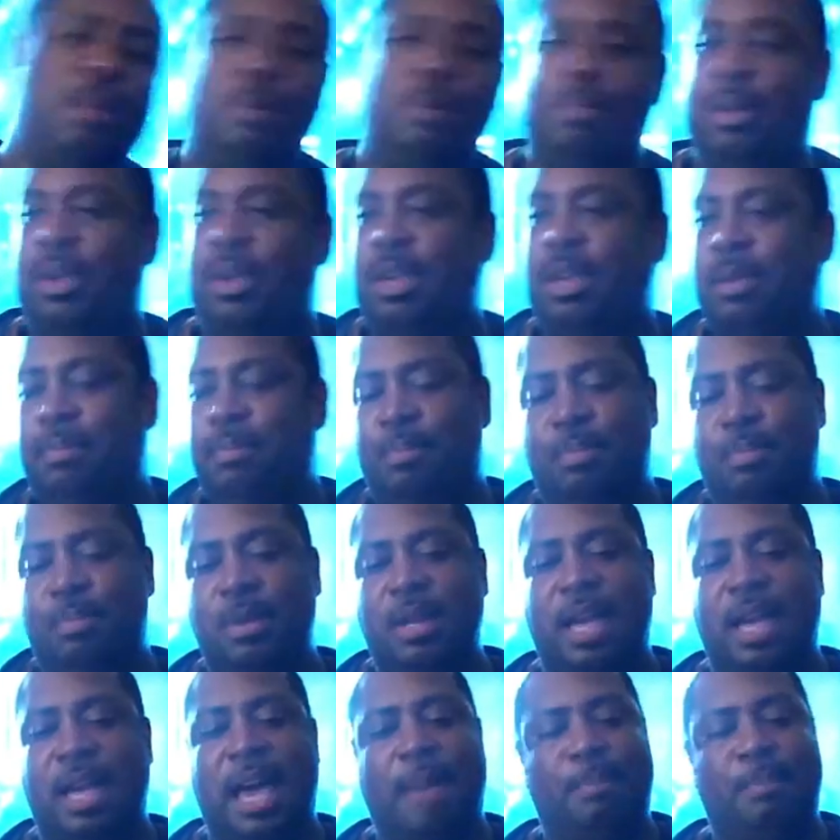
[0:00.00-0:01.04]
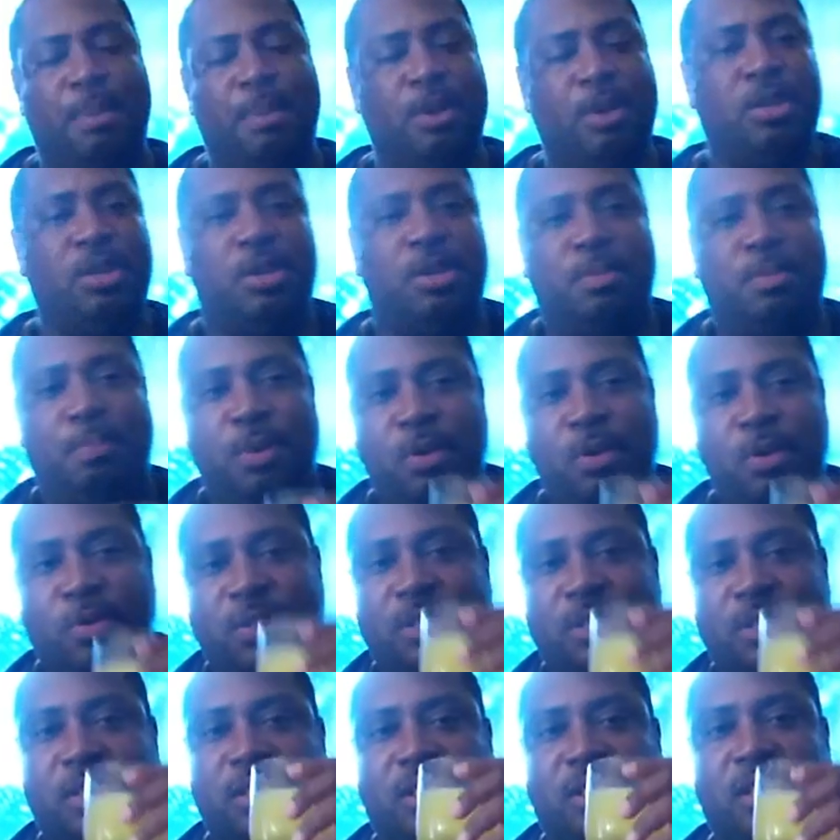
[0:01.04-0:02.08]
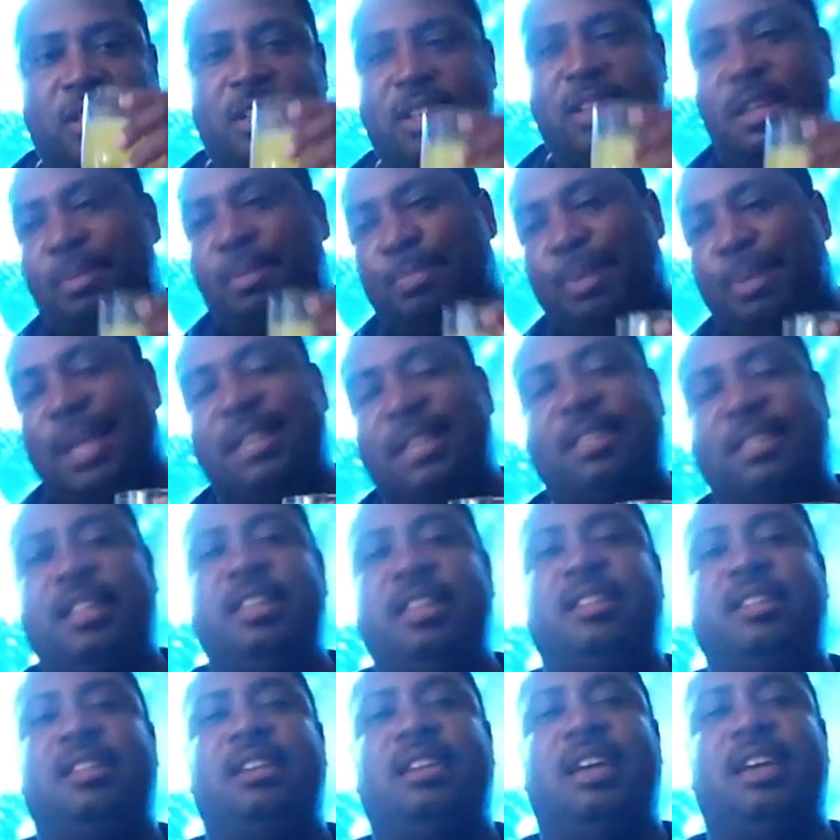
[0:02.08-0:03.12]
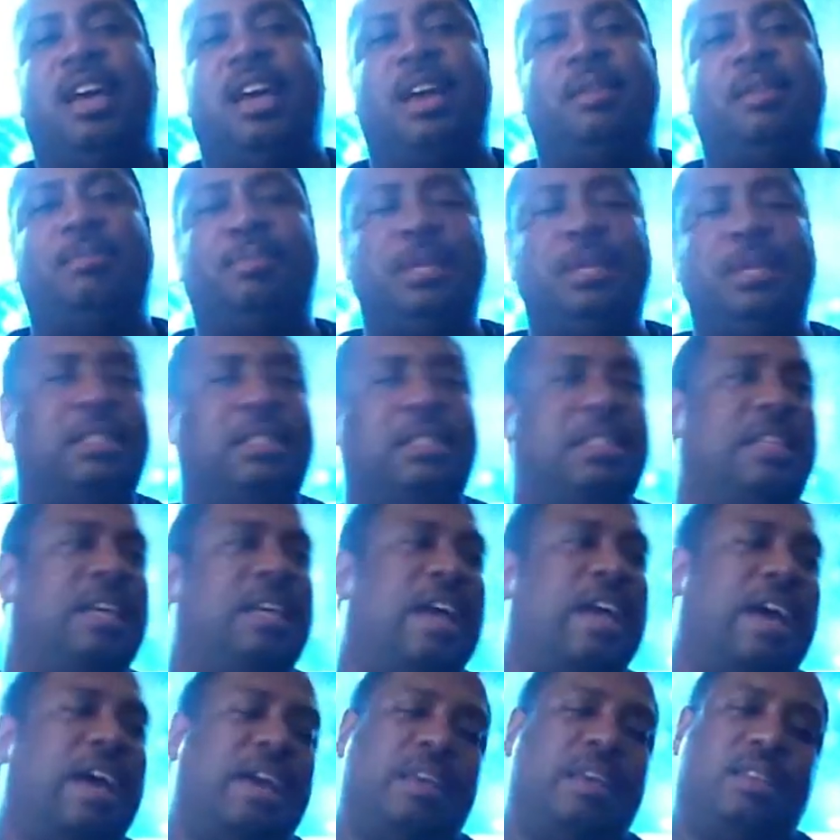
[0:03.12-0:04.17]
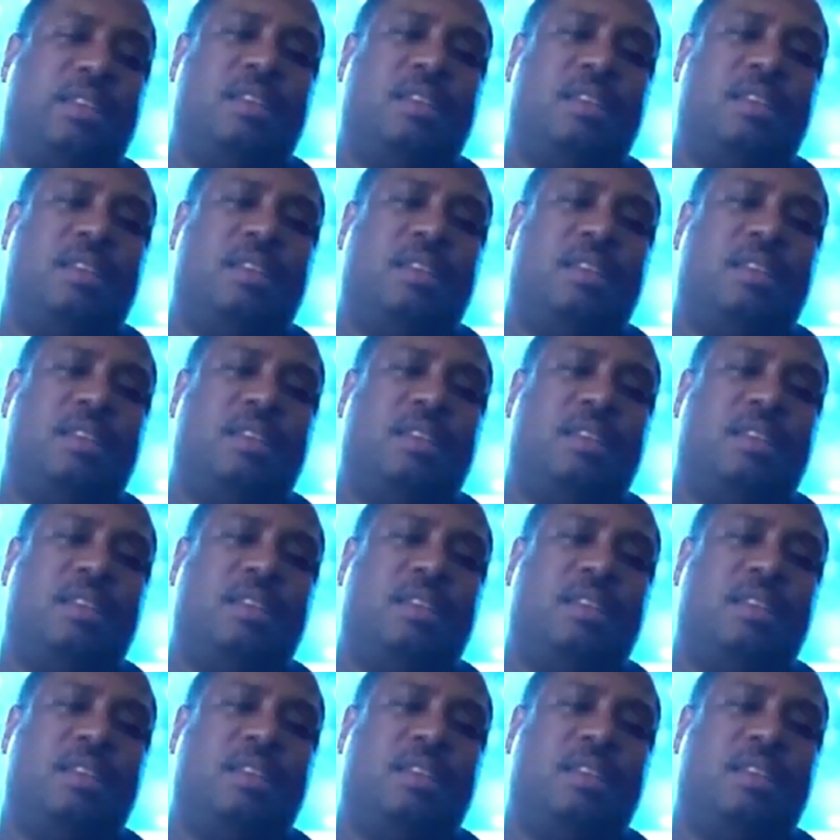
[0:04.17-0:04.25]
He, he, he got building computers and shit. He PlayStation guy and PC guy.